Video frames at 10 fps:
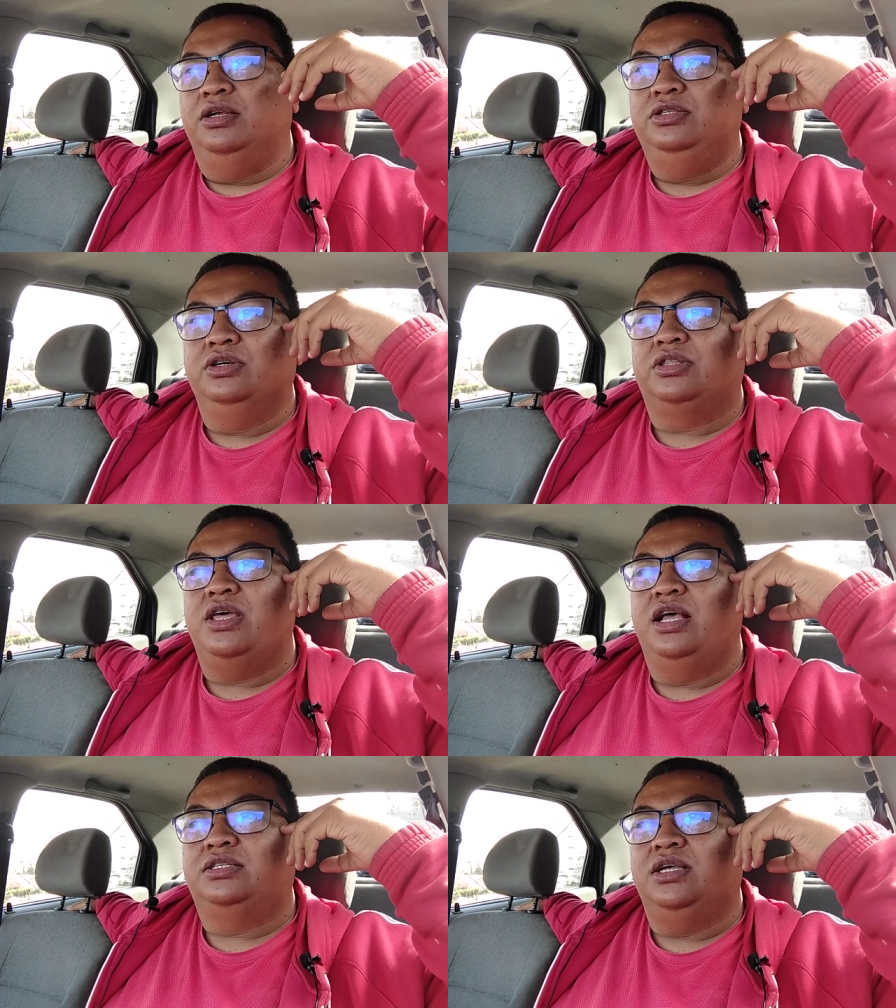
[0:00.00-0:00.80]
do
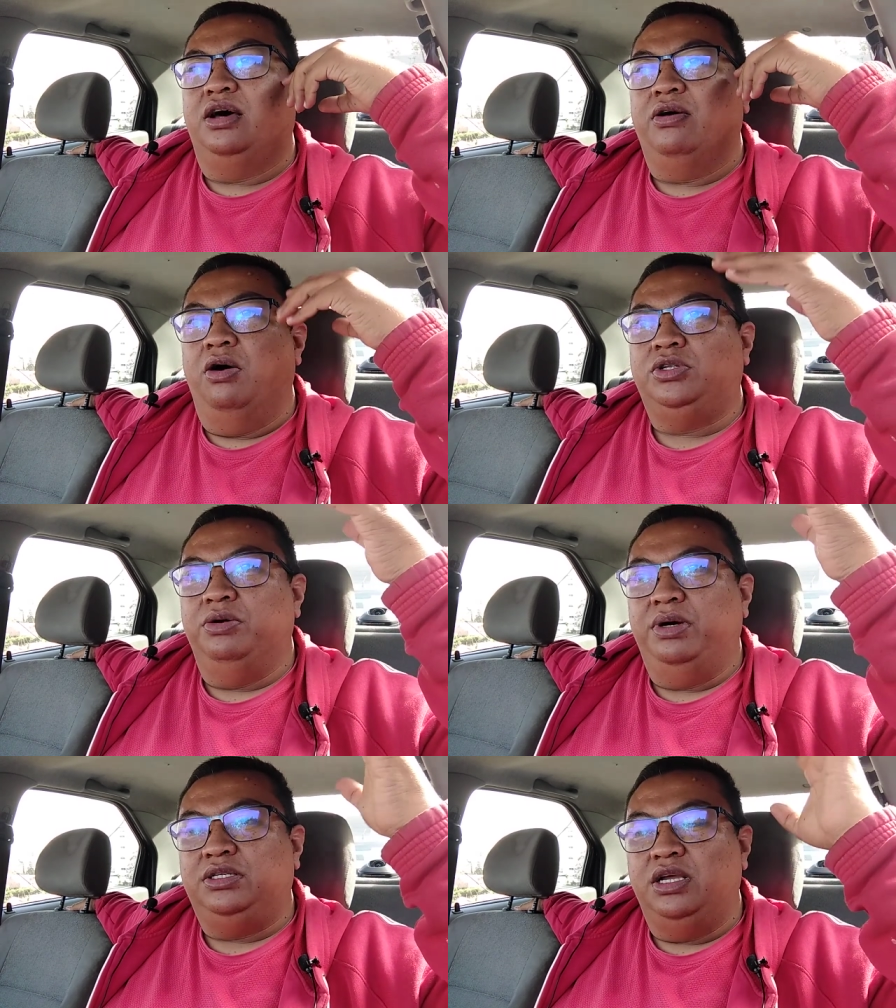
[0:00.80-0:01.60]
things on
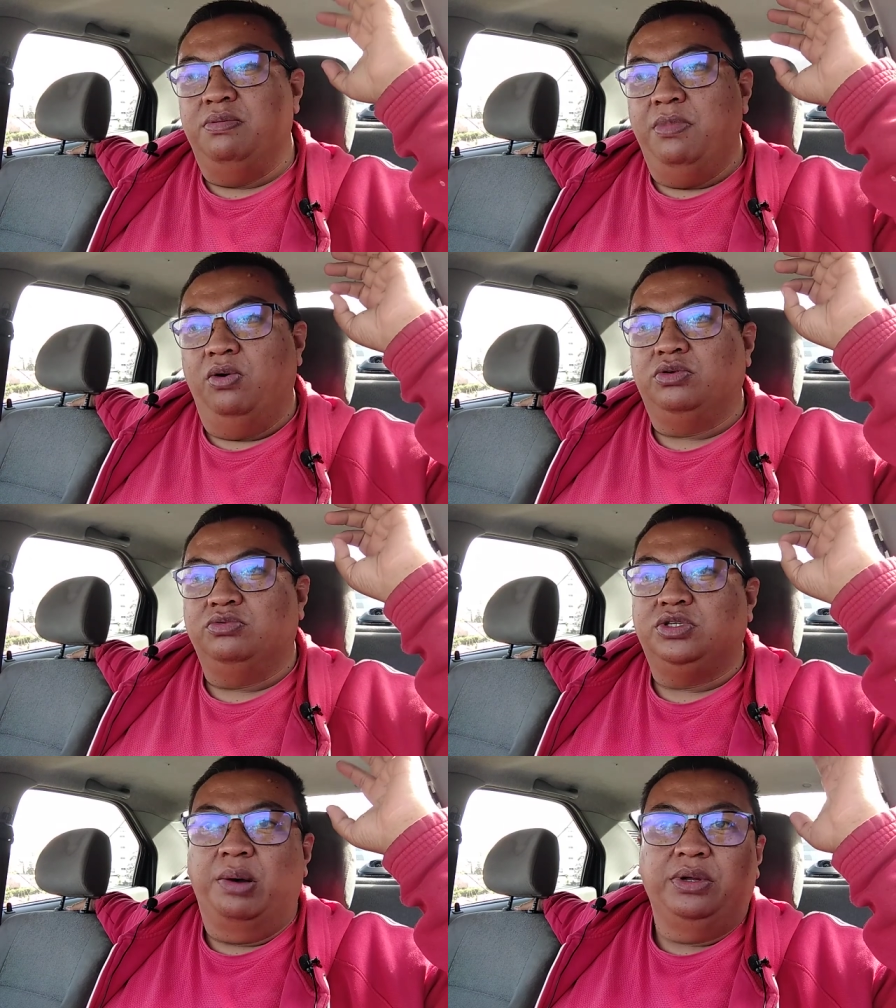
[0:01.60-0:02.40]
automatic mode,
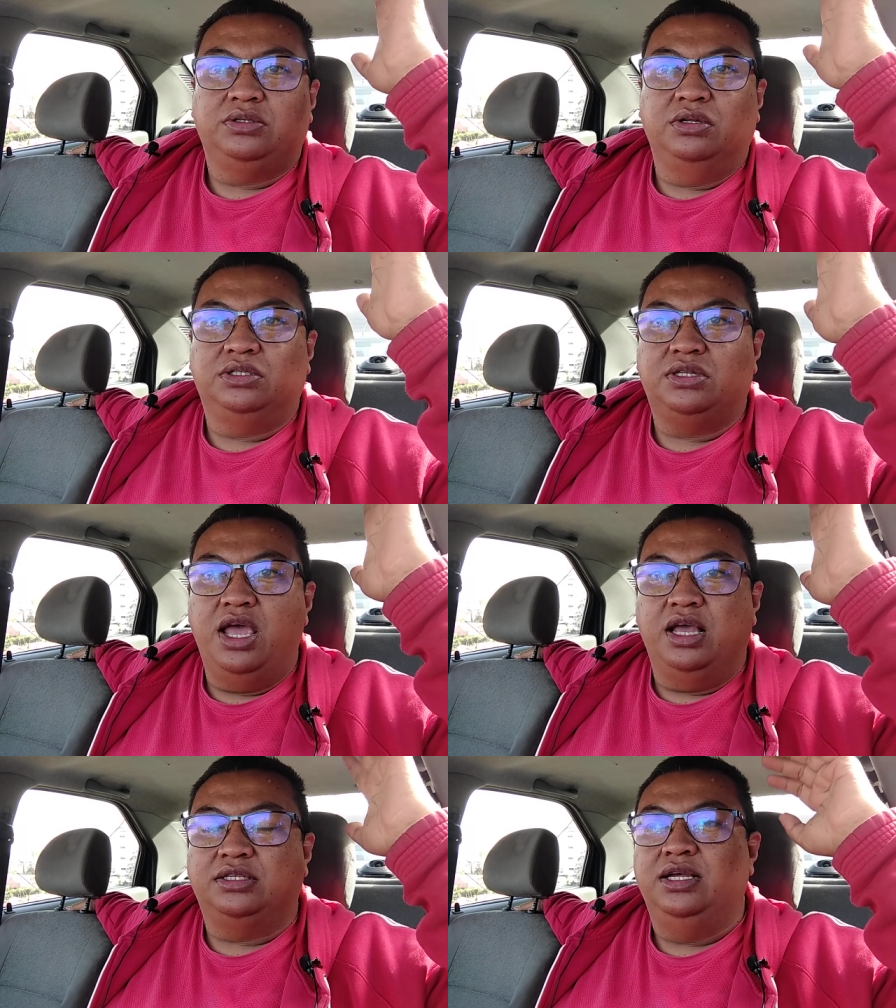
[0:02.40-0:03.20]
some of those
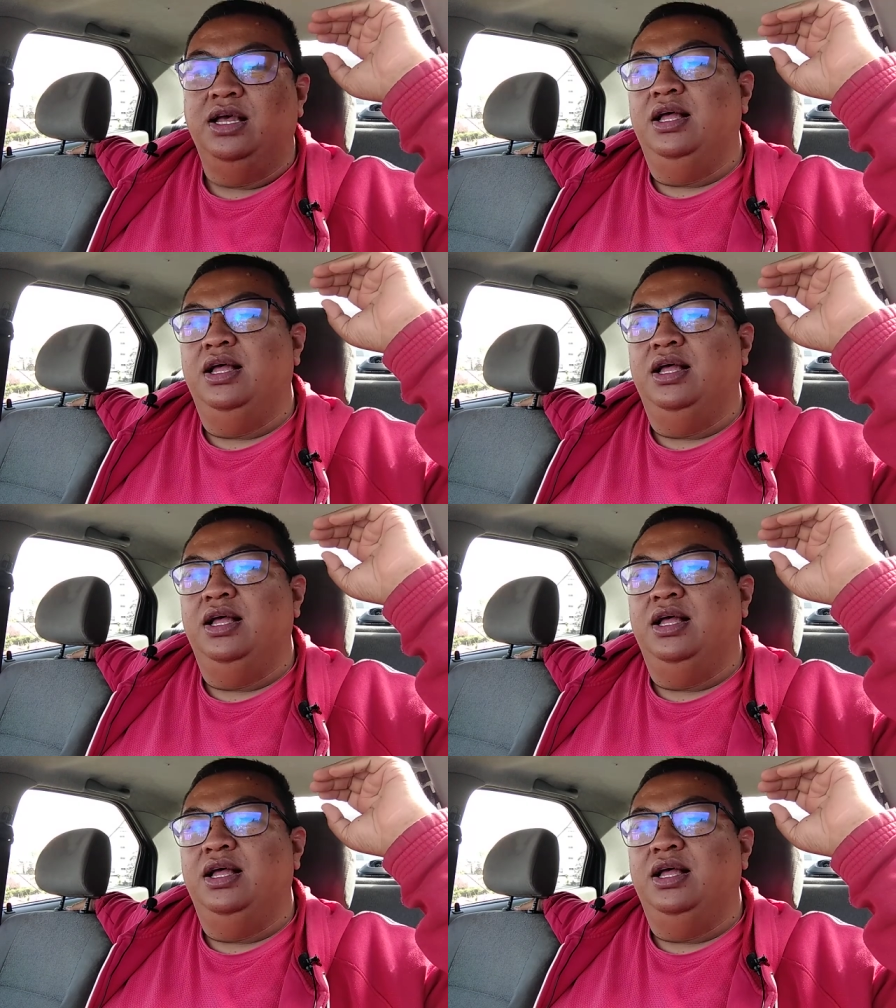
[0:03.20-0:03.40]
things.